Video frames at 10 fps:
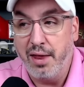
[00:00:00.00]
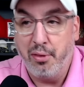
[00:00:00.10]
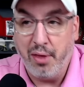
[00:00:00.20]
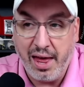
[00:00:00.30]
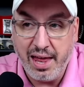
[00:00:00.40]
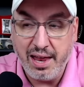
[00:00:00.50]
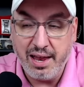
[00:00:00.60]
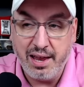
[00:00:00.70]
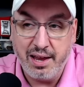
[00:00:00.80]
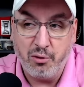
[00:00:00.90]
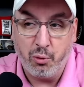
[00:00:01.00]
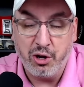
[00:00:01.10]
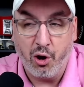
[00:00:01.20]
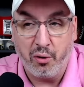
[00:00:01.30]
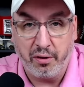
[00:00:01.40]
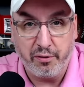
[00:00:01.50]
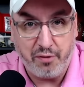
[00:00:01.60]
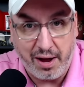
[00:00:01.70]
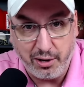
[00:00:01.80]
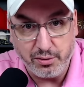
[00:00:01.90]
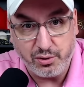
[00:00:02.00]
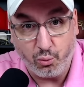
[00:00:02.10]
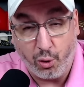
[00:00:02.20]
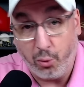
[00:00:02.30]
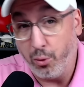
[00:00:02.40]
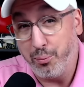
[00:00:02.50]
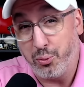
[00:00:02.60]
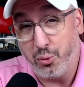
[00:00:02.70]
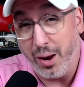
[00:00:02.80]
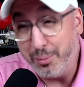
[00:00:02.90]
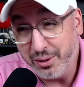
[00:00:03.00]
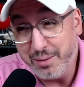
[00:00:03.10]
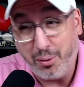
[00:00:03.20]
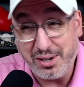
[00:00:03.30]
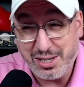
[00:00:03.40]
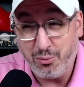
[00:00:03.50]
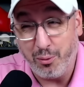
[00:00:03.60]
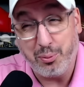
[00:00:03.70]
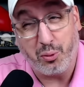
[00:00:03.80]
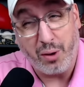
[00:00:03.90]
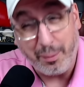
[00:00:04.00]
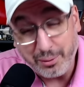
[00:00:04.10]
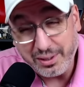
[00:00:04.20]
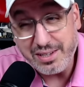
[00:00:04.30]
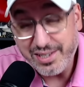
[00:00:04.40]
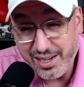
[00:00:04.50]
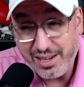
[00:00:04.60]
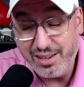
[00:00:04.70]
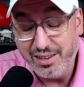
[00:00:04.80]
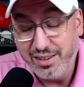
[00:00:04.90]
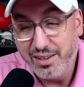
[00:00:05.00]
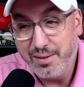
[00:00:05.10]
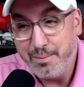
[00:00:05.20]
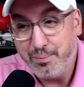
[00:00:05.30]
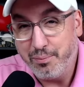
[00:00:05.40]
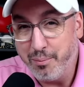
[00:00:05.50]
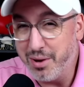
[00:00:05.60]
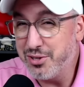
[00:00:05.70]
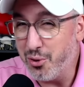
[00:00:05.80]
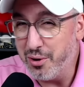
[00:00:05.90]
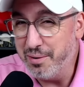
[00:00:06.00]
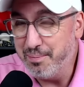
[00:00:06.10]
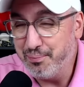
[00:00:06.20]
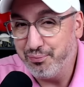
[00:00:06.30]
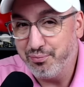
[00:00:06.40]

And then we go to the finals, where we'll probably, Boston will probably see Minnesota.